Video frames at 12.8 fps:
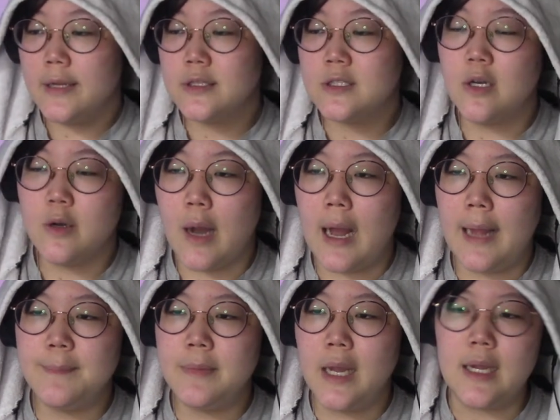So
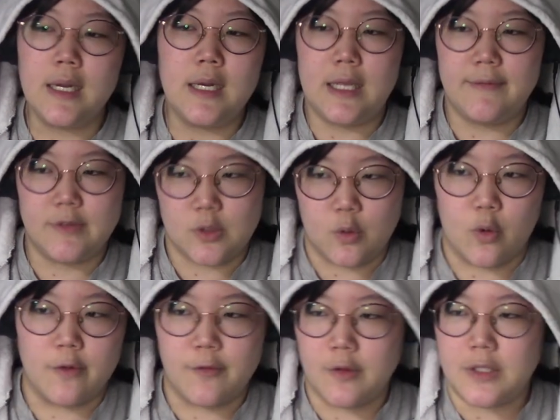I'm not gonna give a
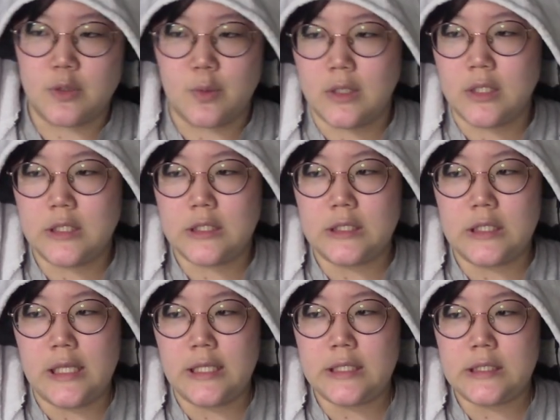score for this one because
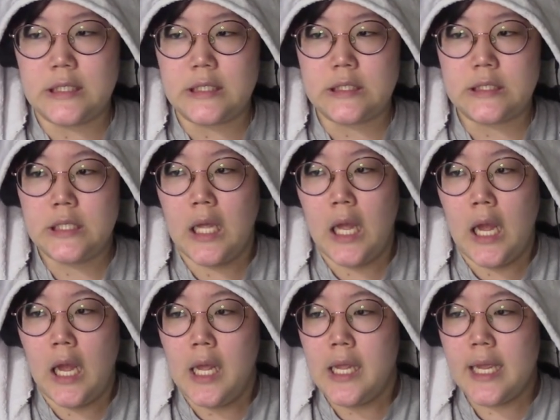
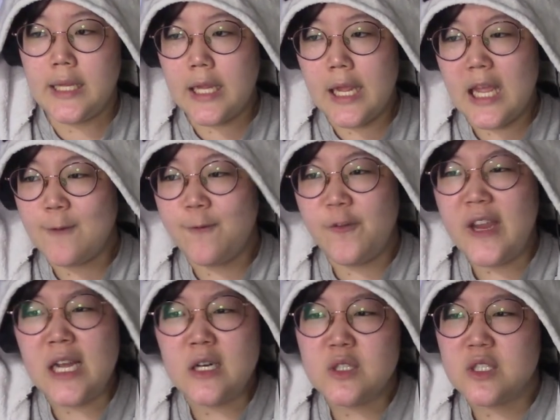it
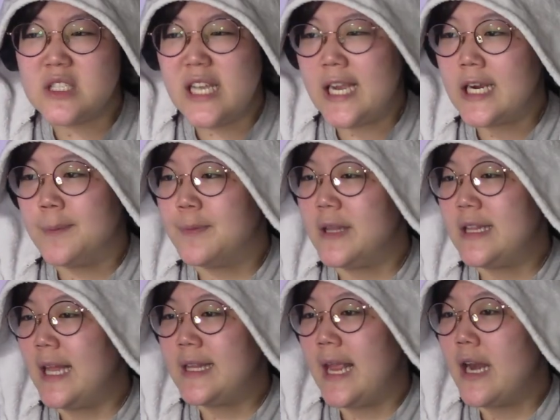feels incomplete.
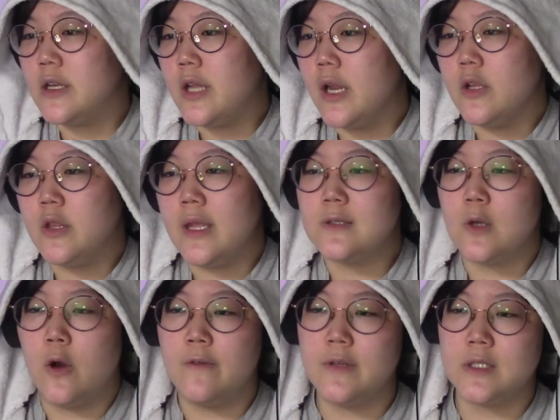Like there's
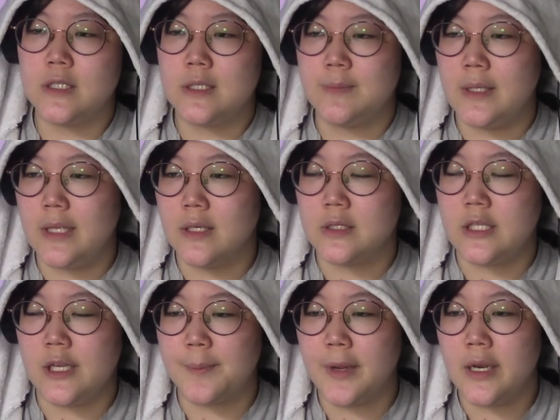obviously something else
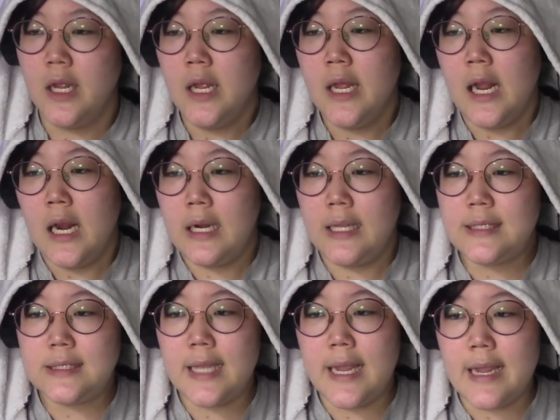here. But
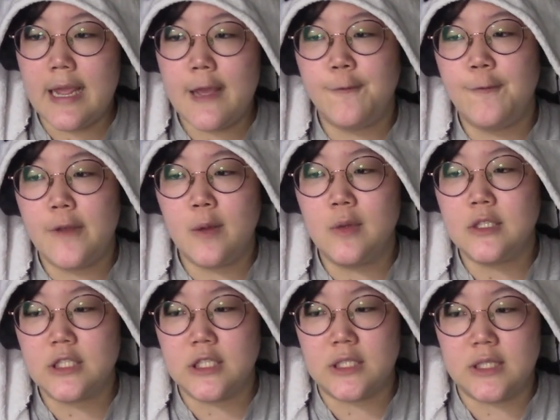let's say if it
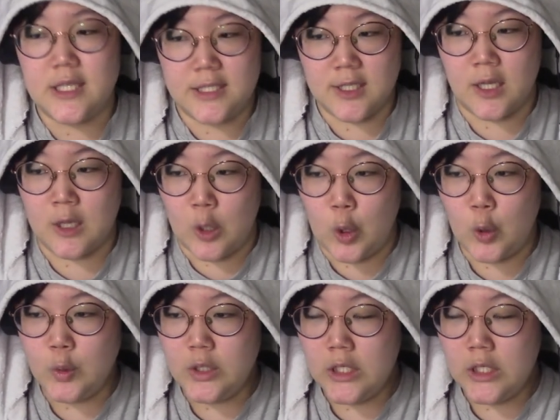was just this alone,